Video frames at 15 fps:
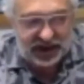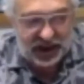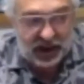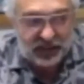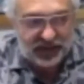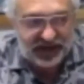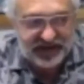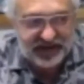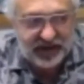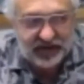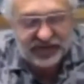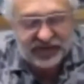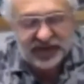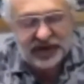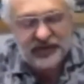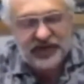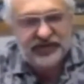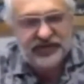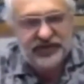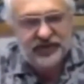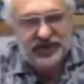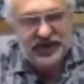and I'm myself
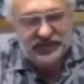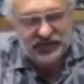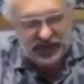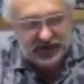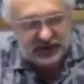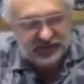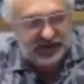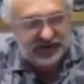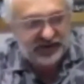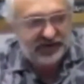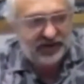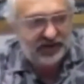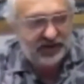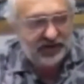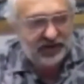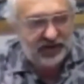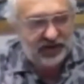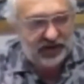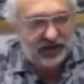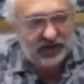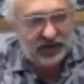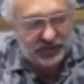coming from the environmental
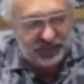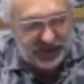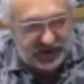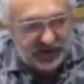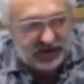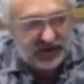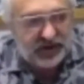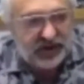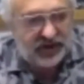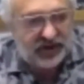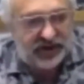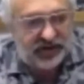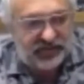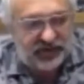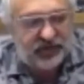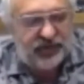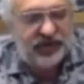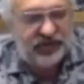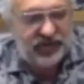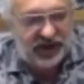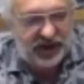lobby, and from